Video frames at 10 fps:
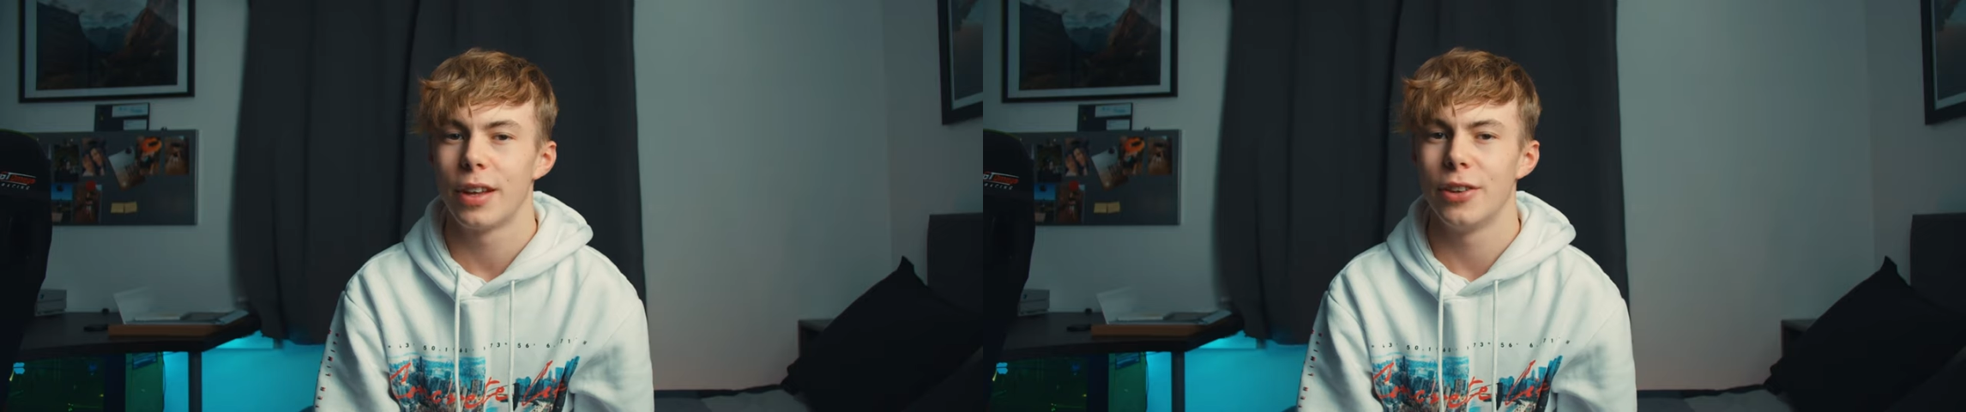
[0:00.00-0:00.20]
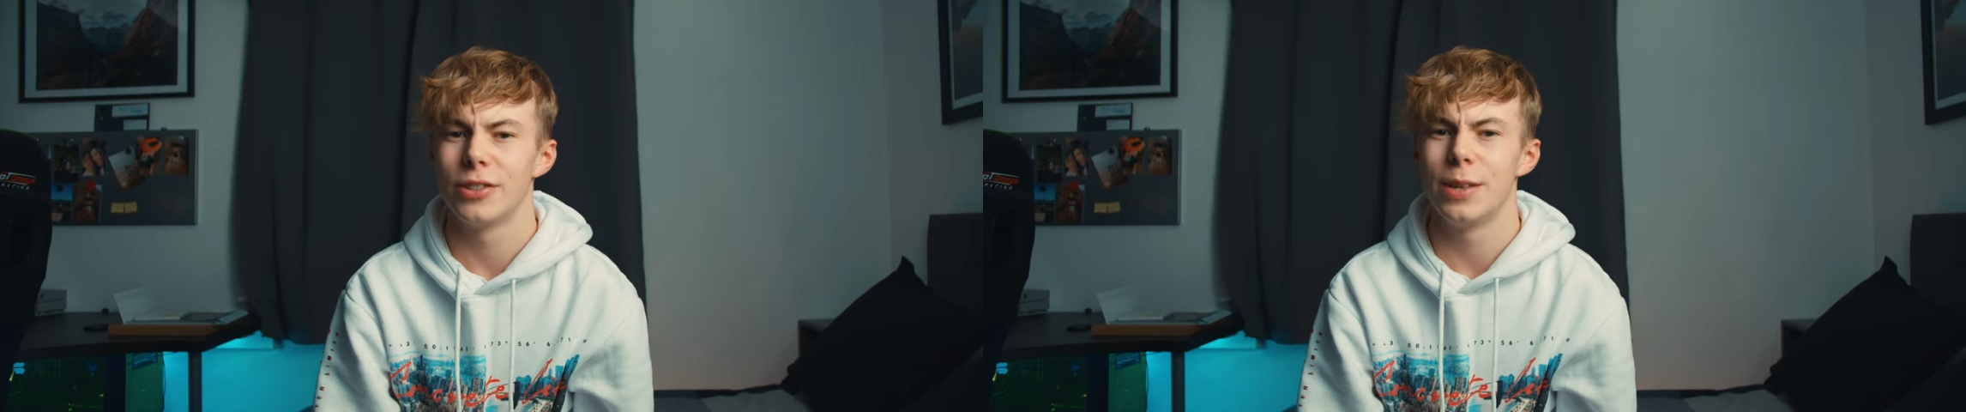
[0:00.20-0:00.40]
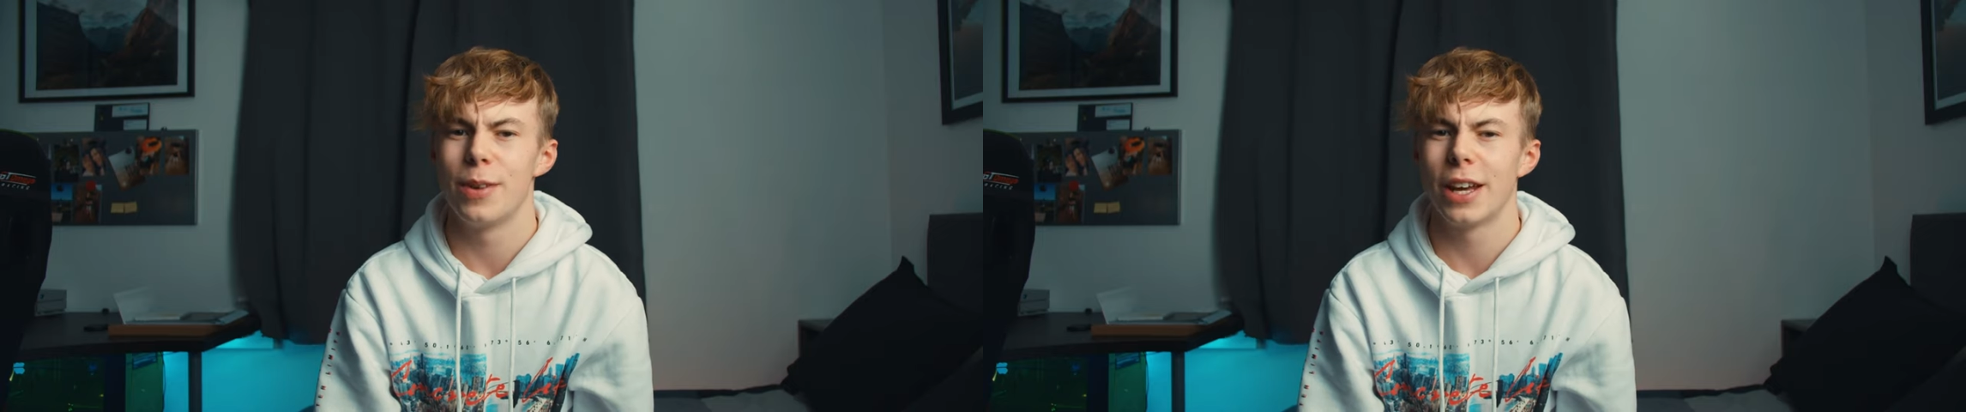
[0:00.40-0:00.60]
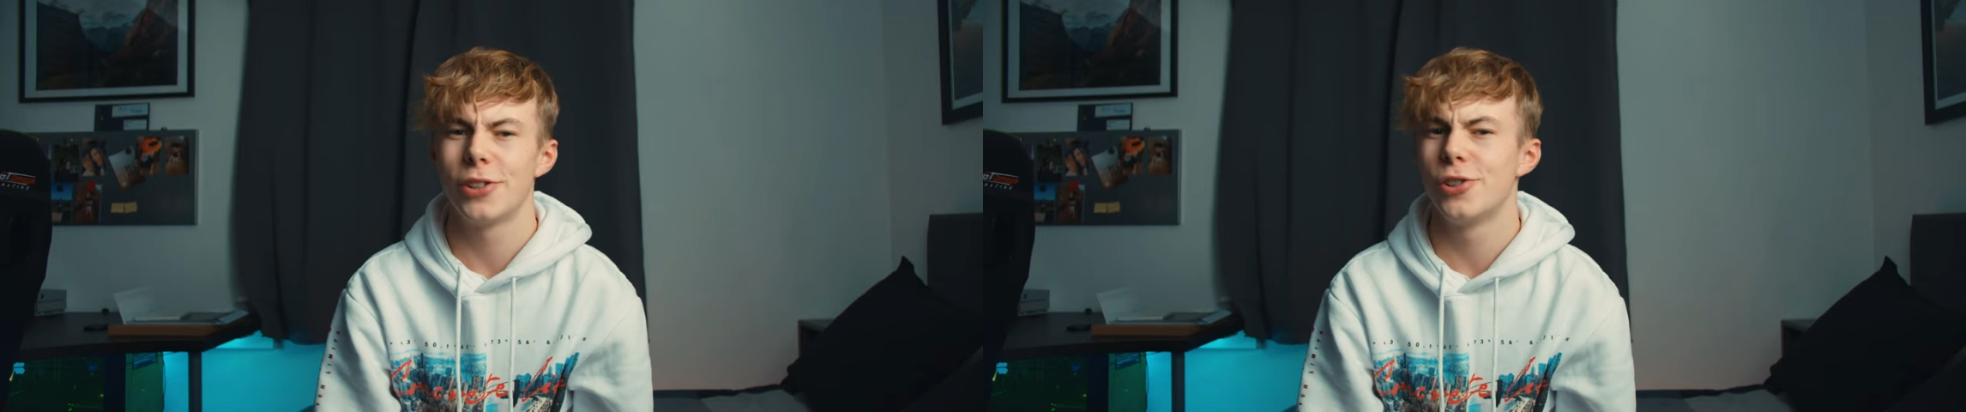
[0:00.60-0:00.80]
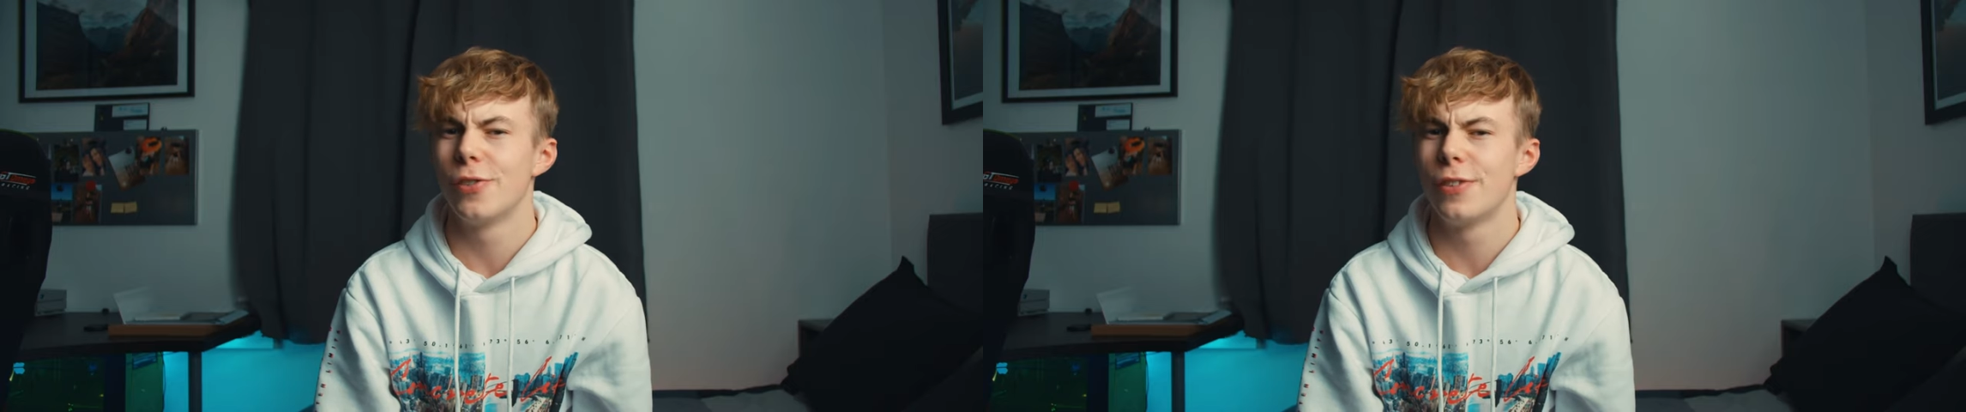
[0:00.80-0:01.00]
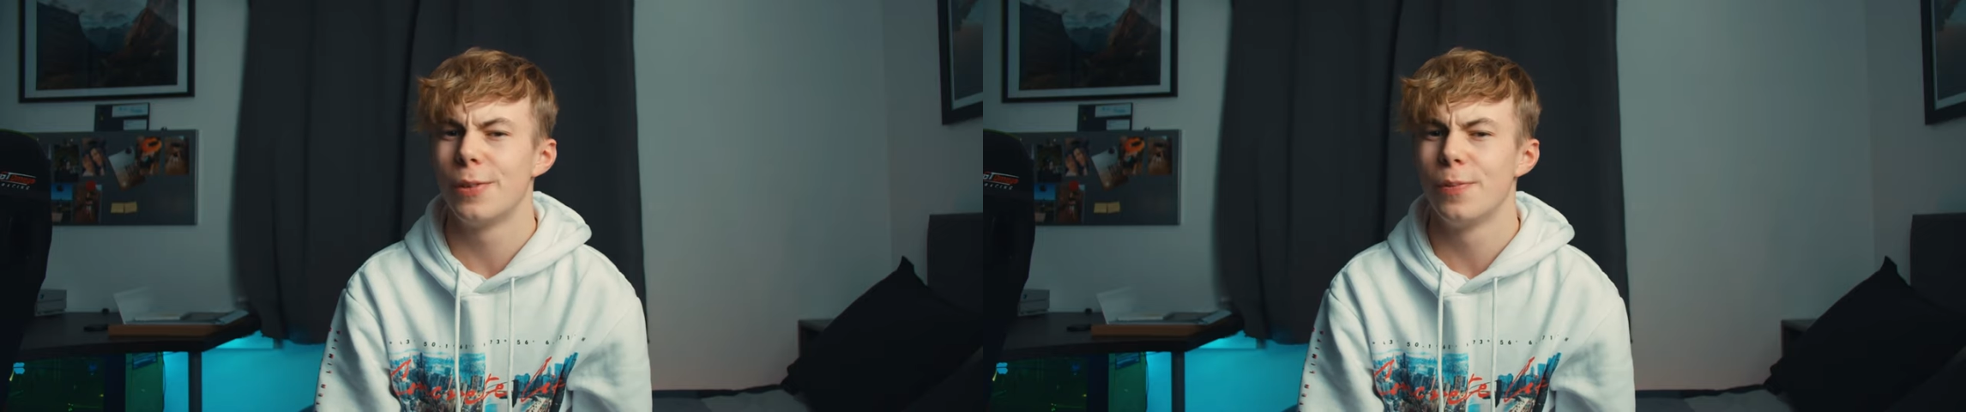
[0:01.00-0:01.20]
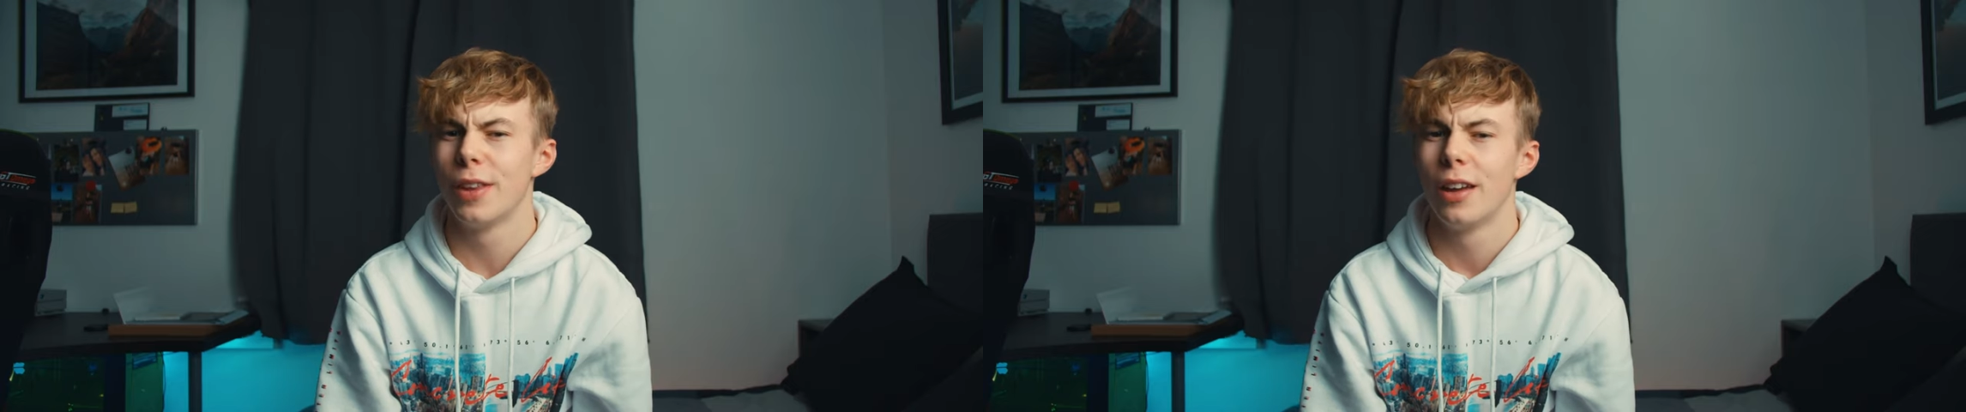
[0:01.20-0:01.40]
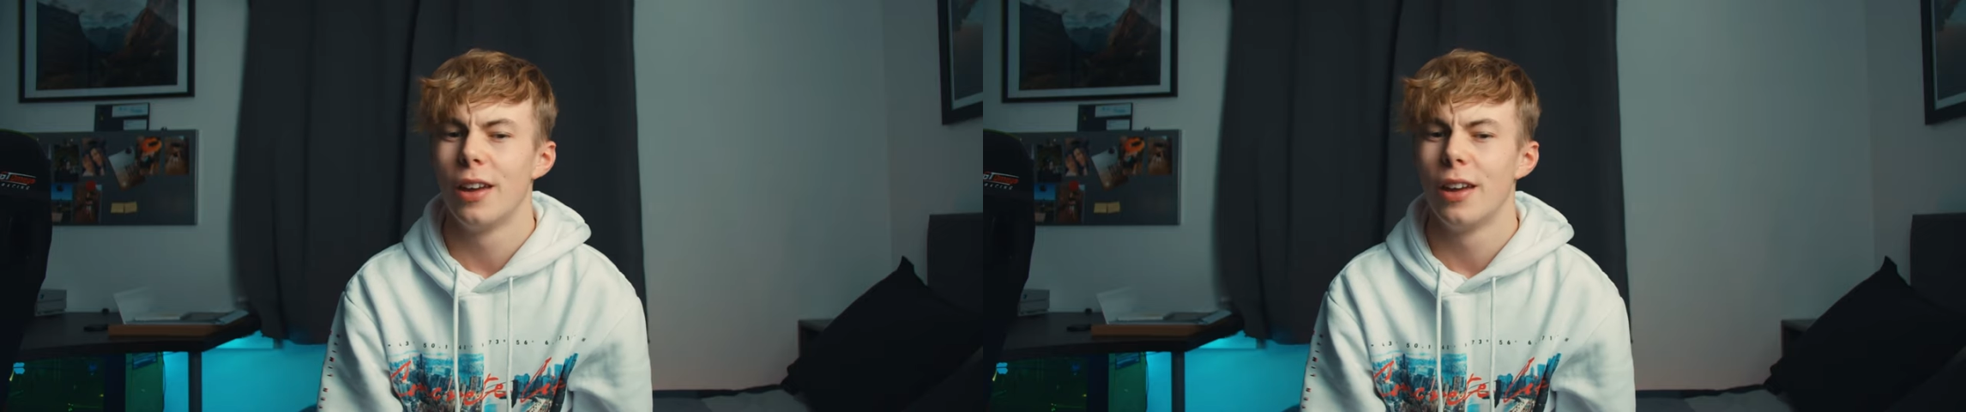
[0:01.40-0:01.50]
you'll see my next short film,